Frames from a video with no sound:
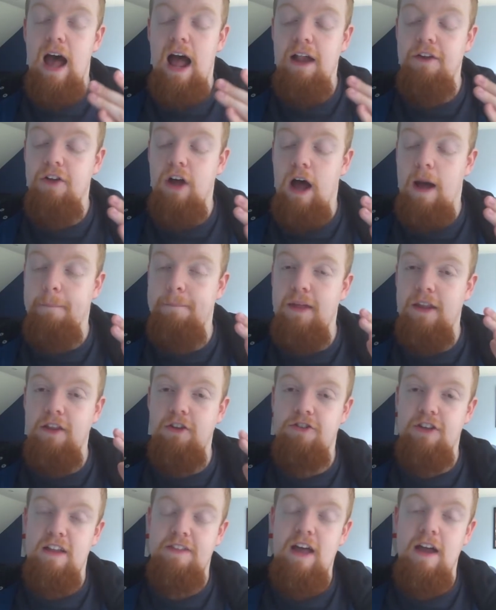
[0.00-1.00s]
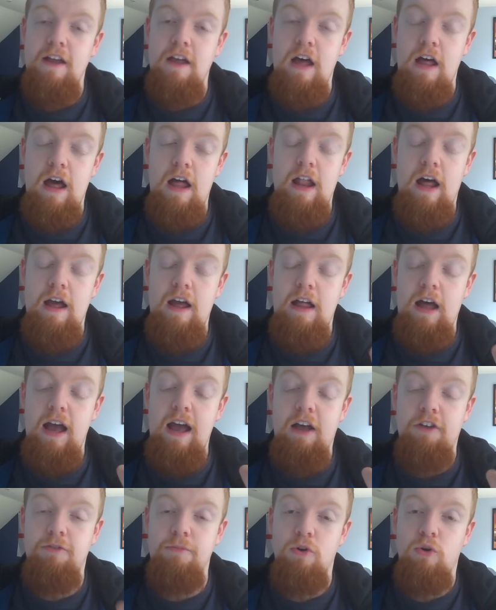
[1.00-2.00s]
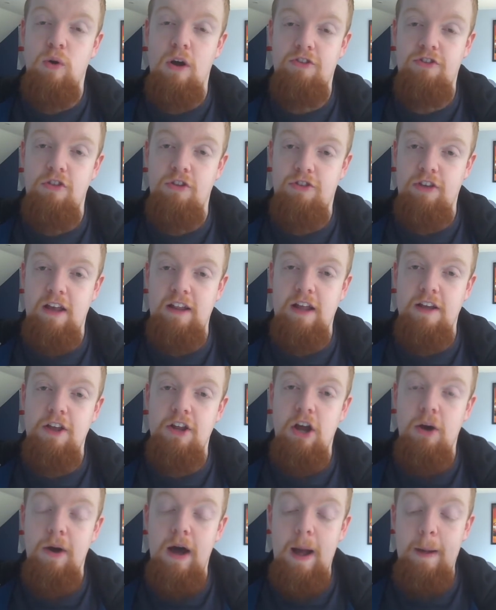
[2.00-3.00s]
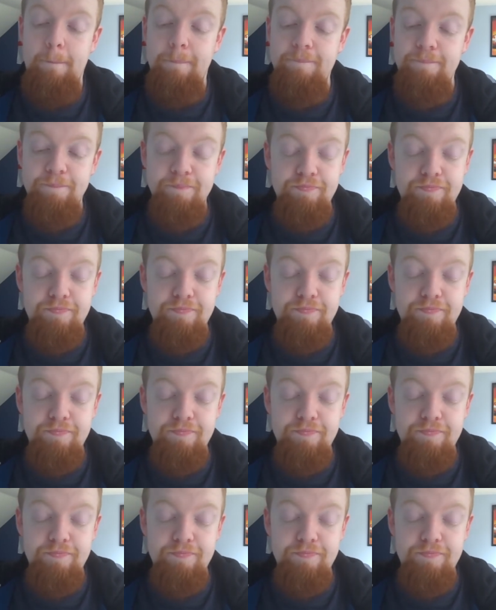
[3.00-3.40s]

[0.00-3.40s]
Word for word: and um and they said that I I asked them a question saying that you know um